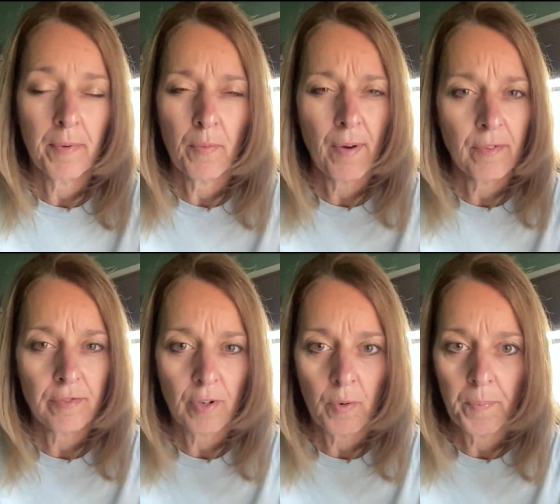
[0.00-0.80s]

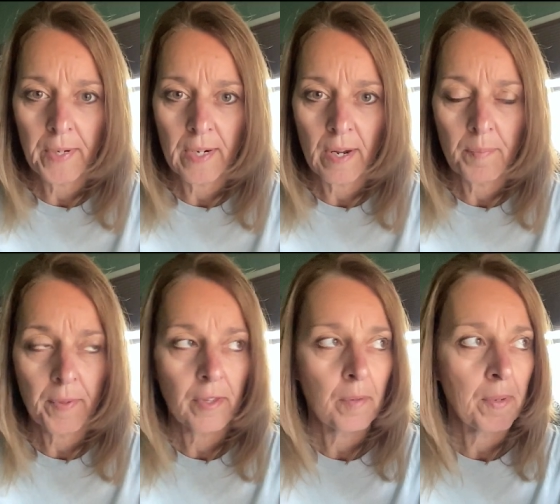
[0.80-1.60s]
Whoever's opening up a
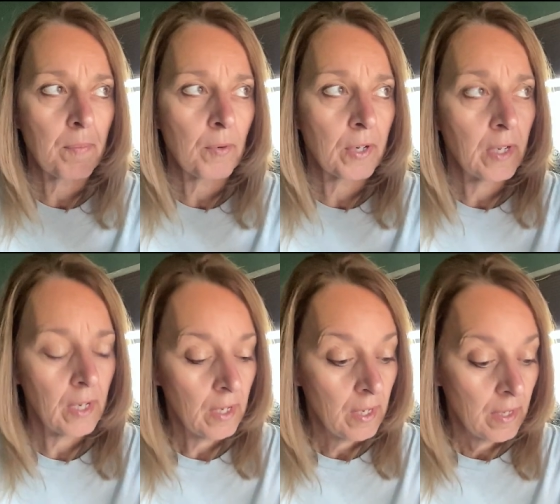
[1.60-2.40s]
little bit more,
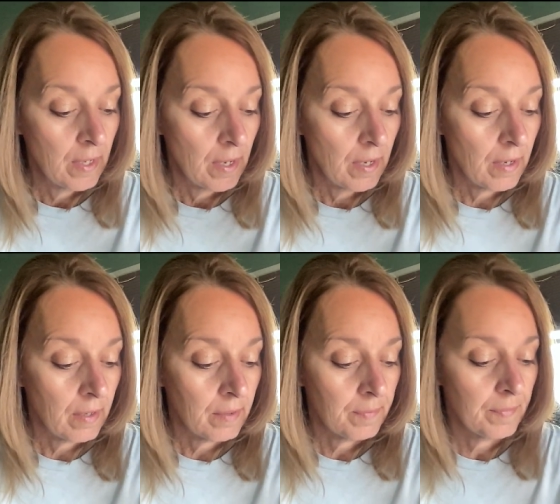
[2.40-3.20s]

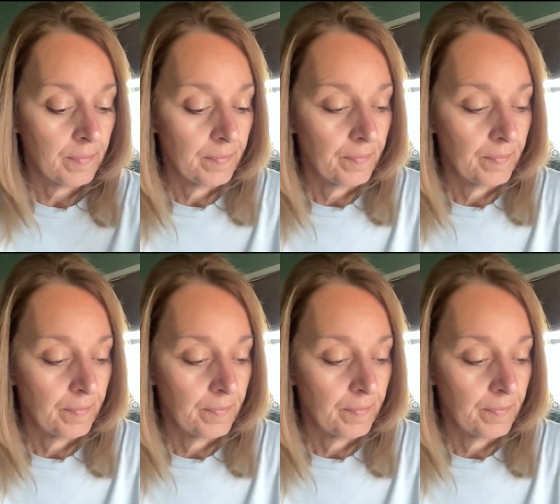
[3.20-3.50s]
um,